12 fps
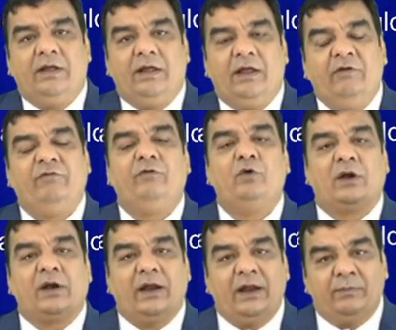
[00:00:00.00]
If you are
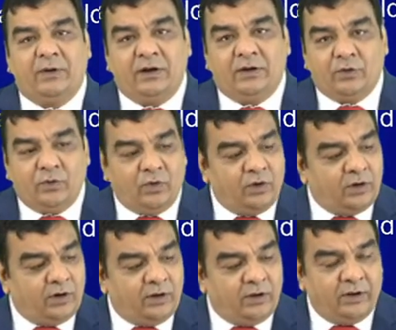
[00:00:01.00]
able to
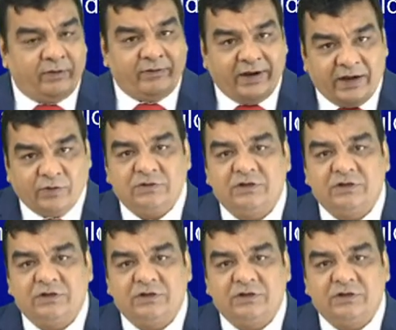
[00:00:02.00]
reduce